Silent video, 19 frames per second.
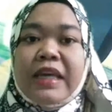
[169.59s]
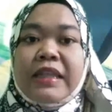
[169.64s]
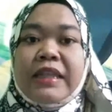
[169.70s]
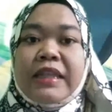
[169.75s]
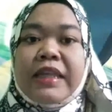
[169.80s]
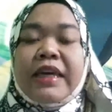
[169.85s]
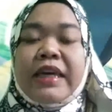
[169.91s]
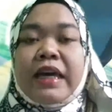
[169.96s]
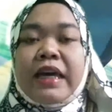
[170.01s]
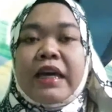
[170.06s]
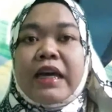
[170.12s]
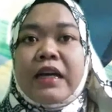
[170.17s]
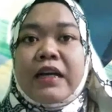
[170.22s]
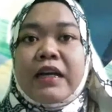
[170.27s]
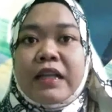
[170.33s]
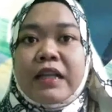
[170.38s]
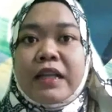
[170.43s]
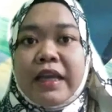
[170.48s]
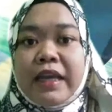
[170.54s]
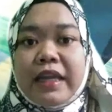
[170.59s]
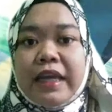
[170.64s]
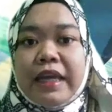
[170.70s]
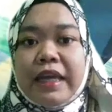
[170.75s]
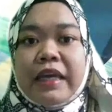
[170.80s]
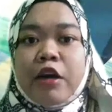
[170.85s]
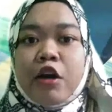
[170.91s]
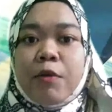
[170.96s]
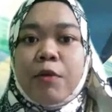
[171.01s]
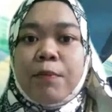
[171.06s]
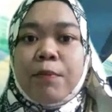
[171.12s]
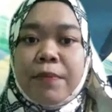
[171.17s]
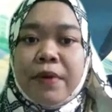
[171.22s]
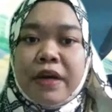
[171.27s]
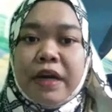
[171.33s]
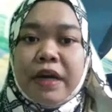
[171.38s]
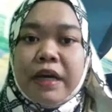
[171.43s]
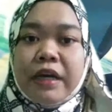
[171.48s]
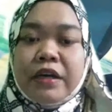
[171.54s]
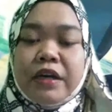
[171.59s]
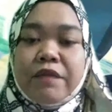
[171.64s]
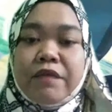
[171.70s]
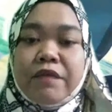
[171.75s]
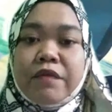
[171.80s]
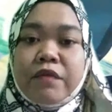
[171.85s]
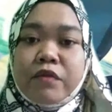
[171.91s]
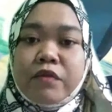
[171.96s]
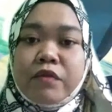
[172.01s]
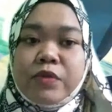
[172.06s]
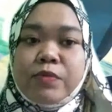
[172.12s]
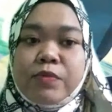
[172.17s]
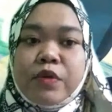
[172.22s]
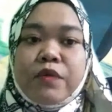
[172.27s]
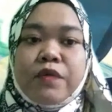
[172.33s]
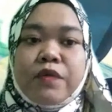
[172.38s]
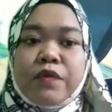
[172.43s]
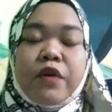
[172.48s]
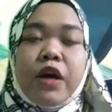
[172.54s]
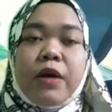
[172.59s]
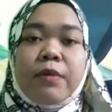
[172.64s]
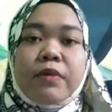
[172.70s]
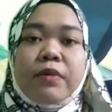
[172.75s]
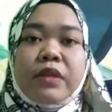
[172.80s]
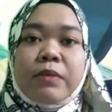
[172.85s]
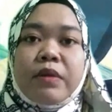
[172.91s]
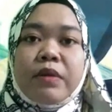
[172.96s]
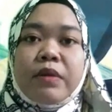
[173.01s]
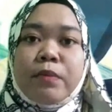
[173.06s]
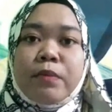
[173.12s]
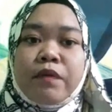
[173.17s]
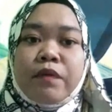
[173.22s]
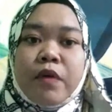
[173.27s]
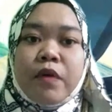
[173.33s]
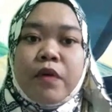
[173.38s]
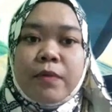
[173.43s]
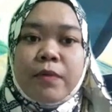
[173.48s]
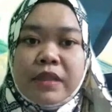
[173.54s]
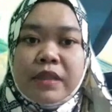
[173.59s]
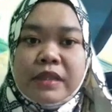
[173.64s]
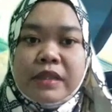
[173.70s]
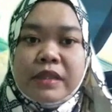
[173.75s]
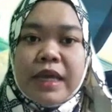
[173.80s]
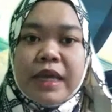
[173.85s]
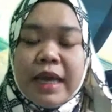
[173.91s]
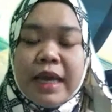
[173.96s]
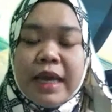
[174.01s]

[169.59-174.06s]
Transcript: They can calculate and compare aircraft cruise mode for optimal performance